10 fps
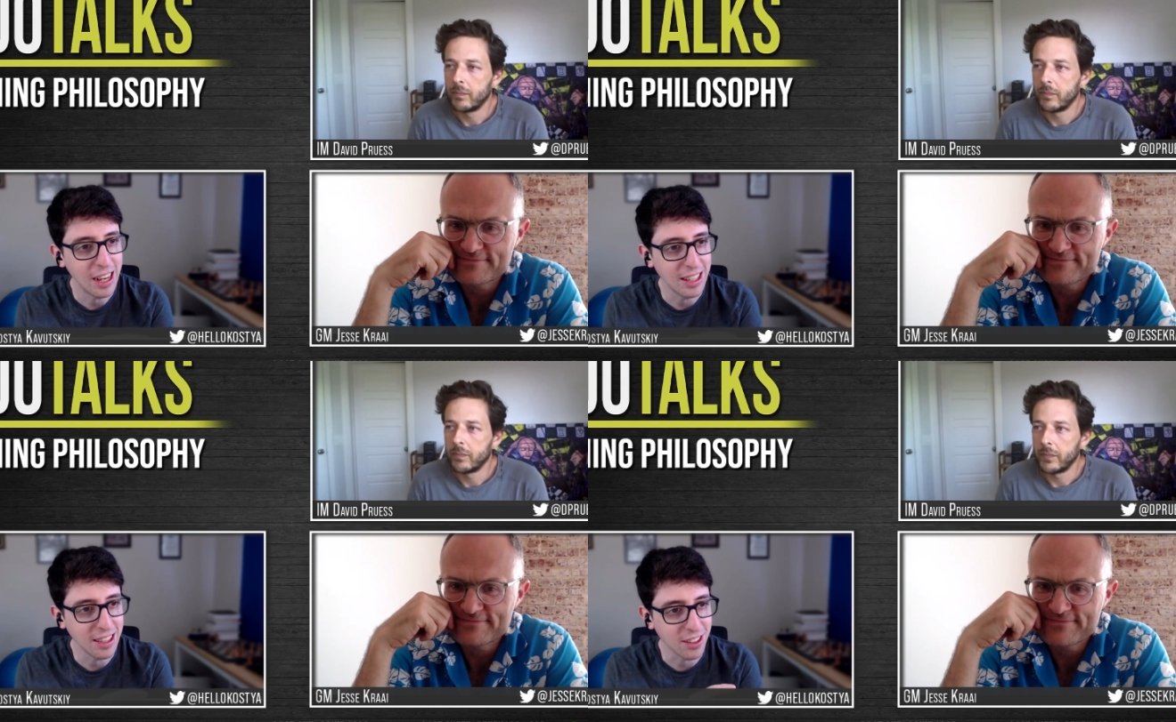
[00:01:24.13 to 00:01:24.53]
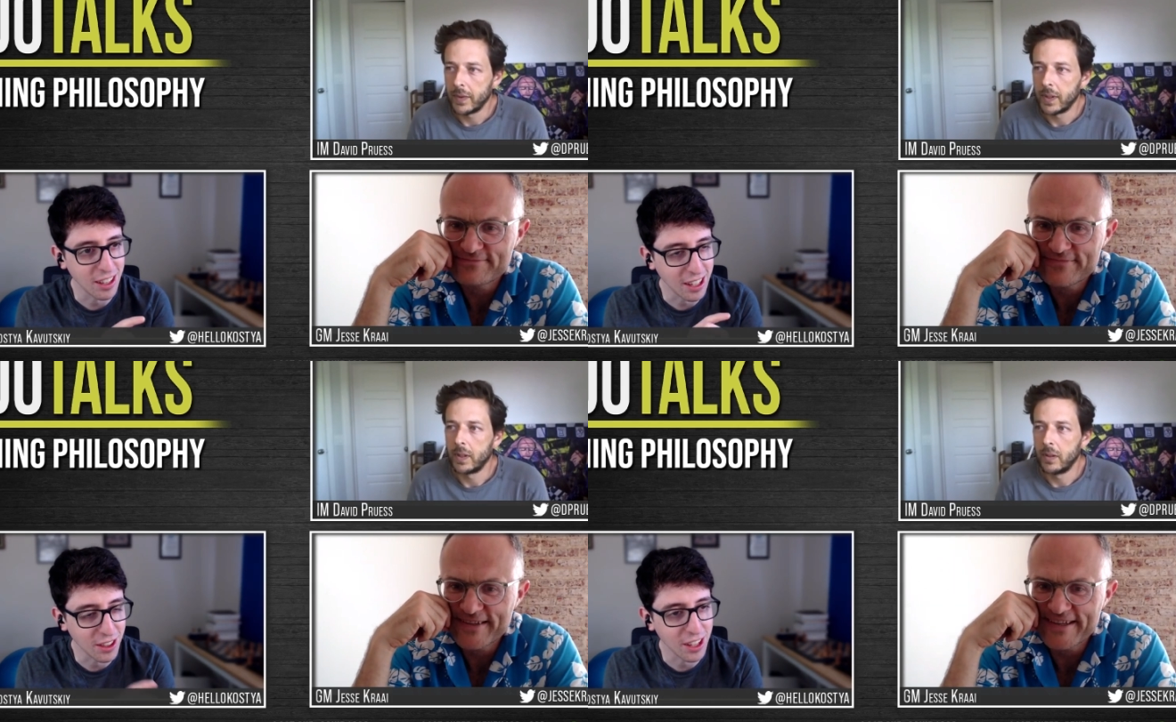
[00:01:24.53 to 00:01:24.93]
Speaker 1: and then
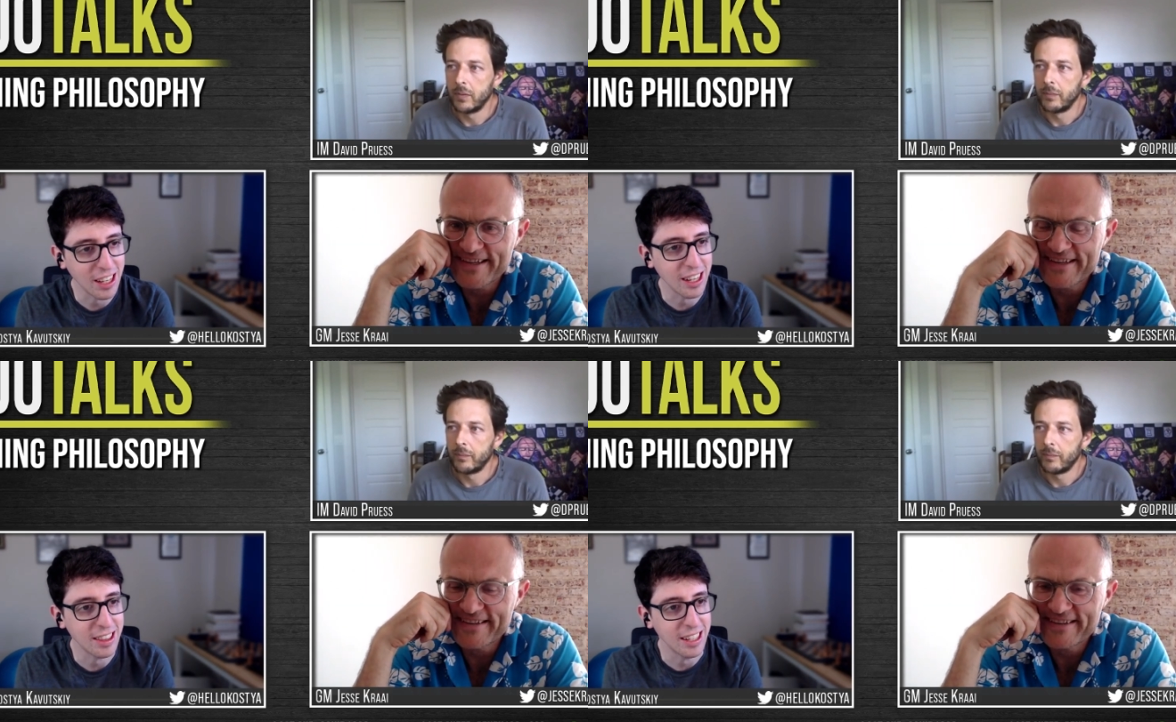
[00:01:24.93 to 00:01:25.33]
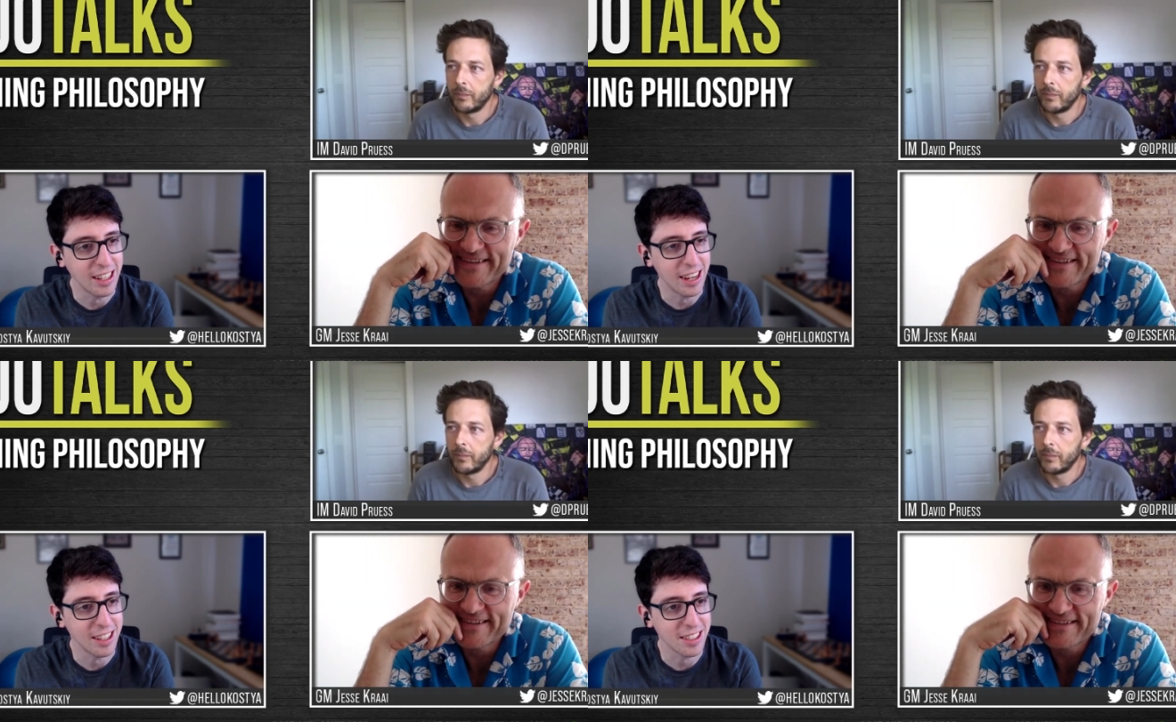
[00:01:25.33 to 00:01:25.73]
they're like right. looking at the
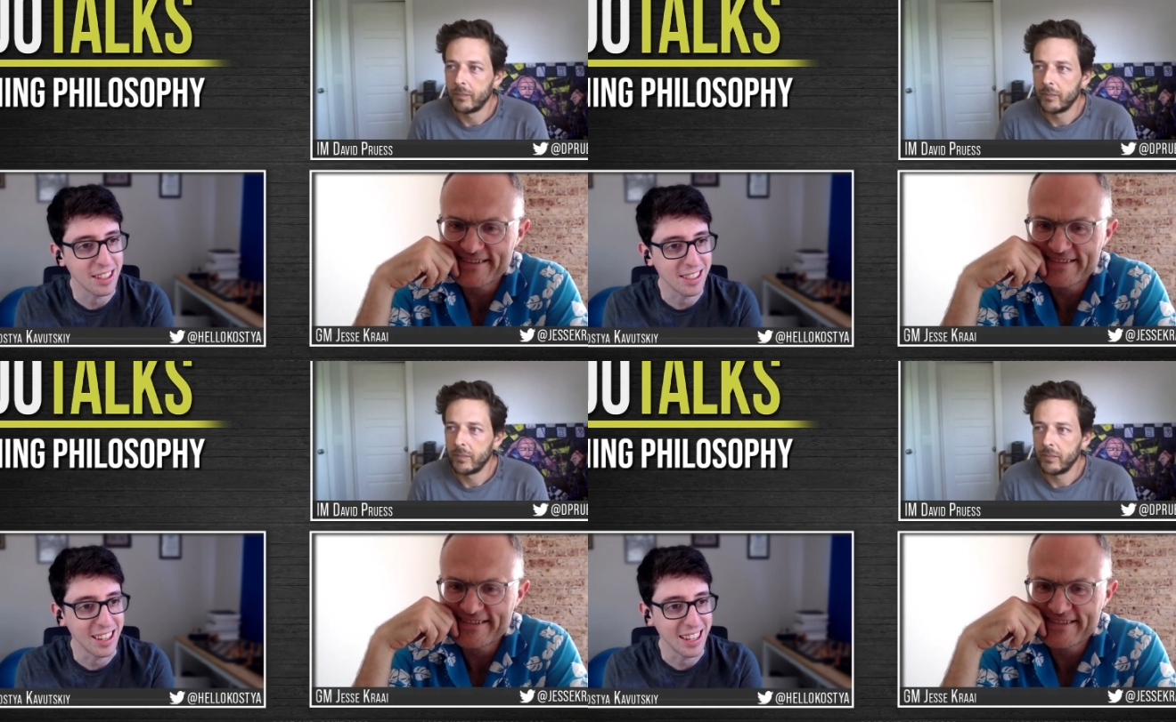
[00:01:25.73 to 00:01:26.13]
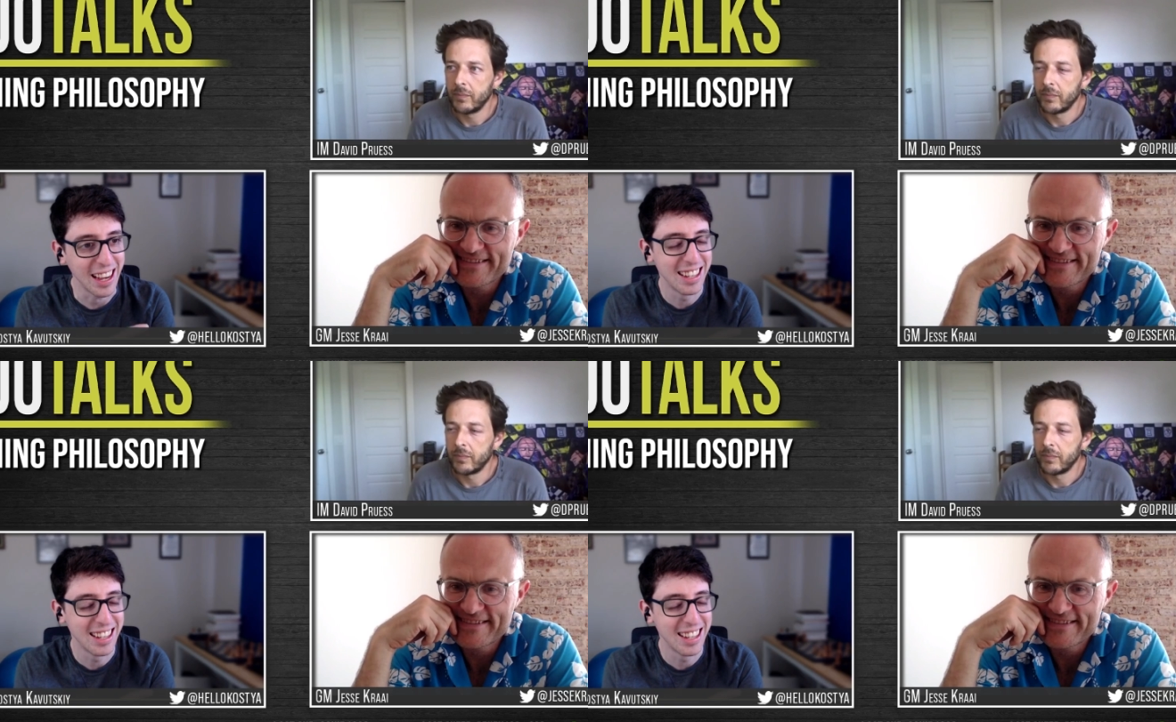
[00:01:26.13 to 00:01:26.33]
analysis like